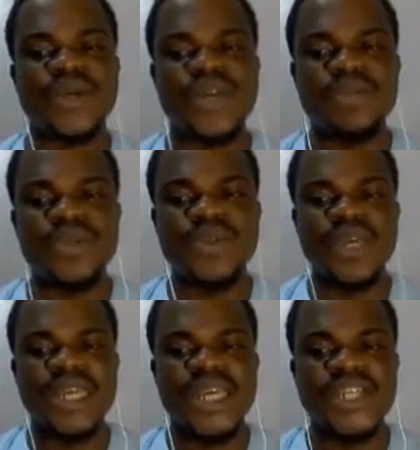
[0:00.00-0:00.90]
Are you able
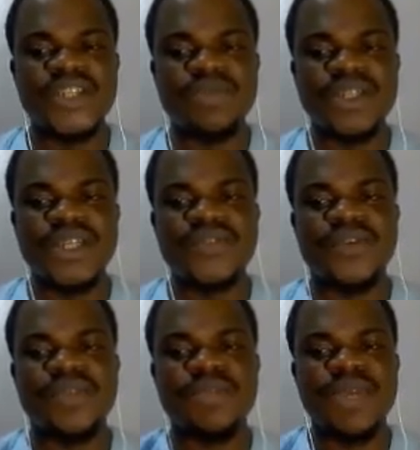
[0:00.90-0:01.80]
to engage the patient
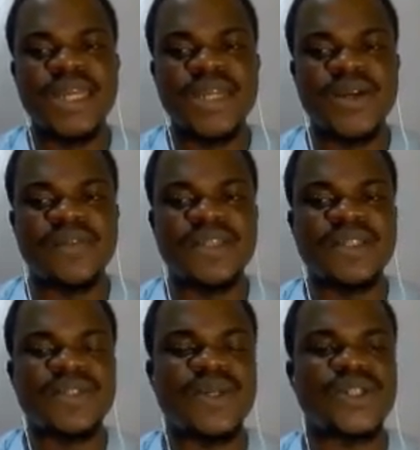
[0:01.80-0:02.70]
from the beginning of the
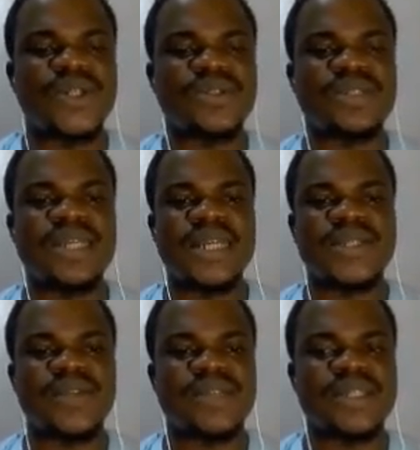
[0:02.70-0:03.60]
discussion to the
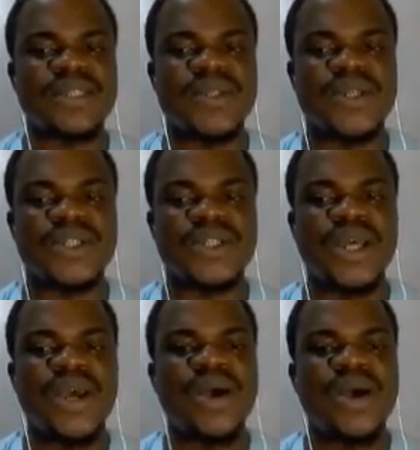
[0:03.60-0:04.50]
end of the discussion,
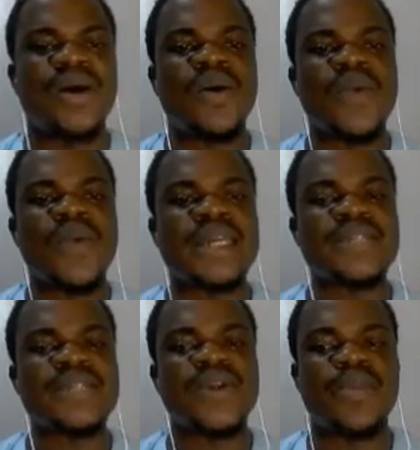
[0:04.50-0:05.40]
or were
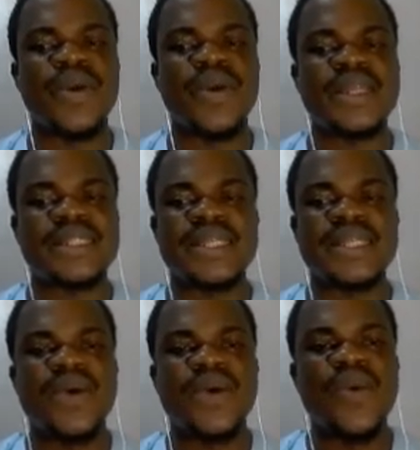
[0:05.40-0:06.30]
there some points
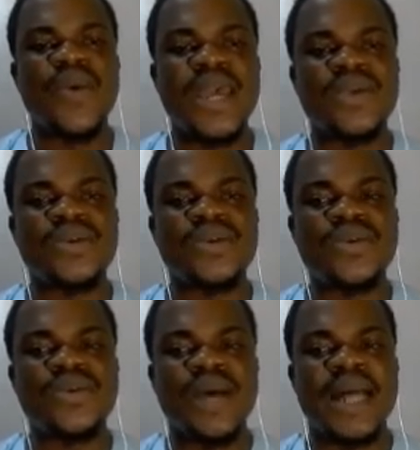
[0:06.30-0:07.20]
where
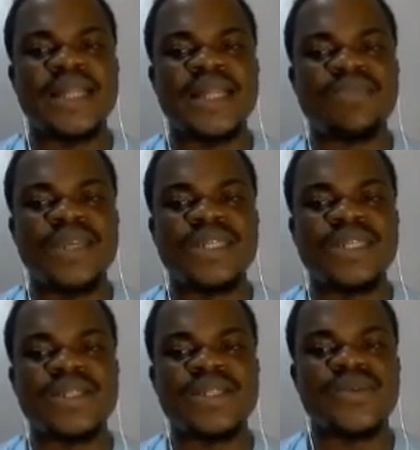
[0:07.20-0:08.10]
you and the
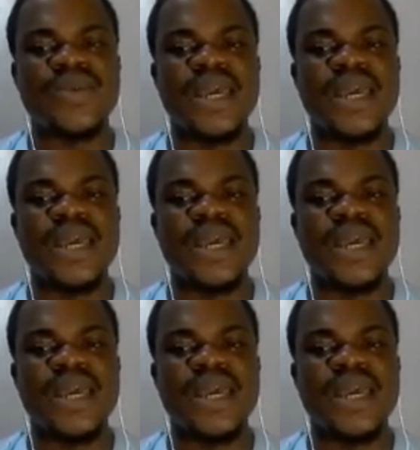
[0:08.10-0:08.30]
patient